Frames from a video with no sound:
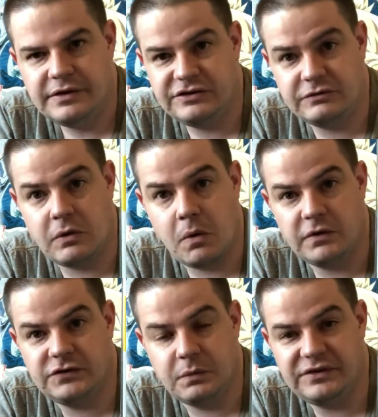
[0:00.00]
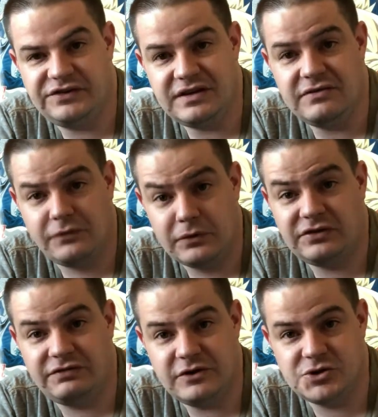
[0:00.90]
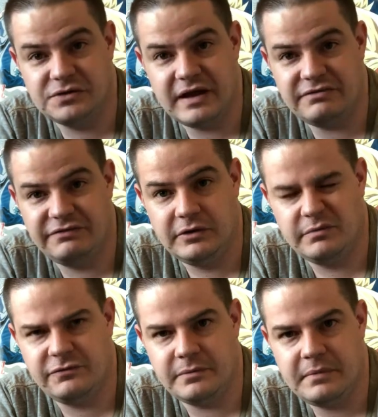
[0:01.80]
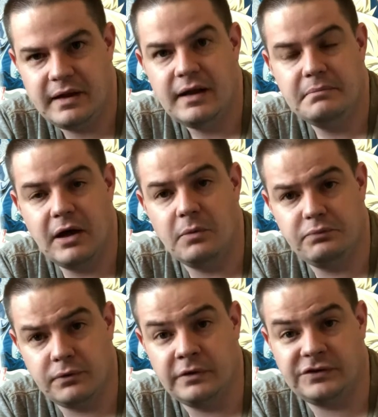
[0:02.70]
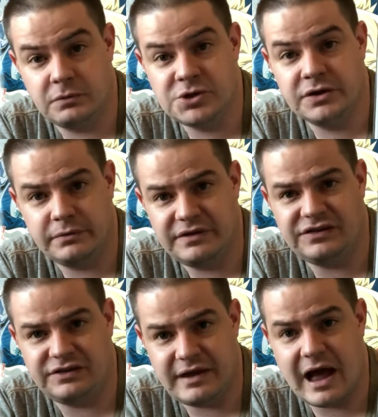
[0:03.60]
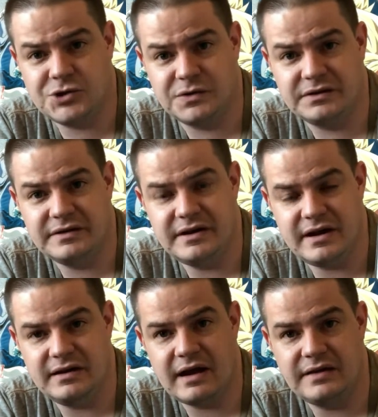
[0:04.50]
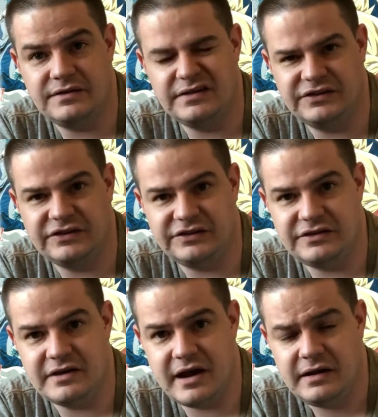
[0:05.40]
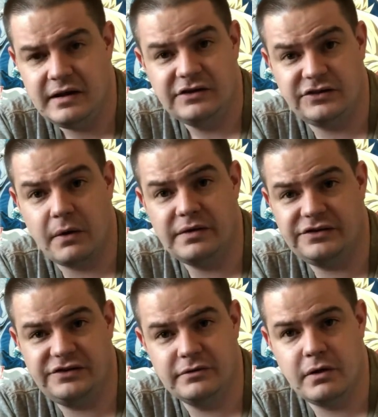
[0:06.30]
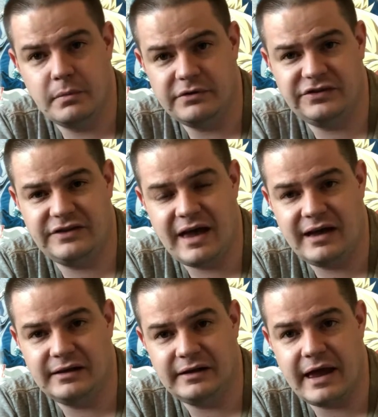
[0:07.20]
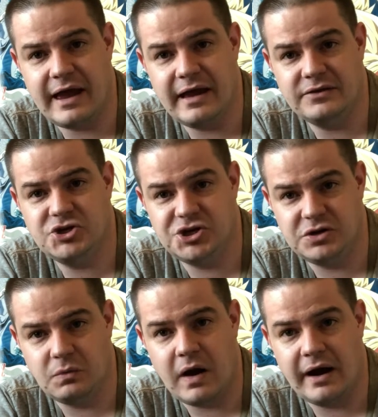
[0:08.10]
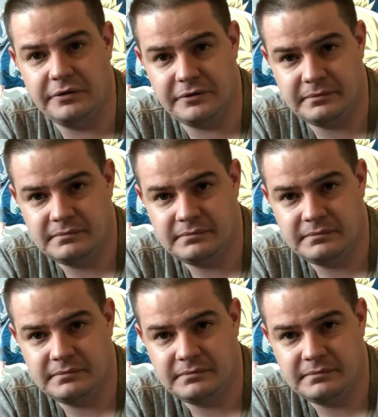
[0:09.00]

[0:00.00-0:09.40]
This, of course, was the first feature-length film from Mel Brooks, originally released theatrically in 1968, starring Zero Mostel and Gene Wilder.